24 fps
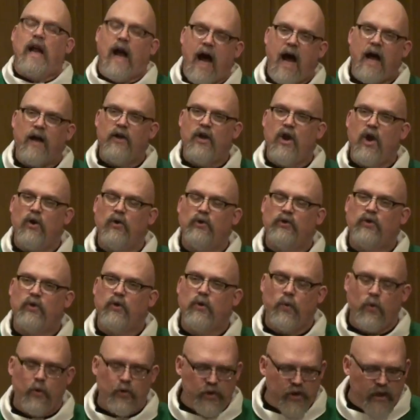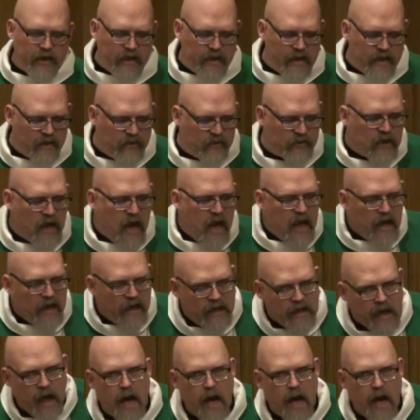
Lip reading: God knows who she is.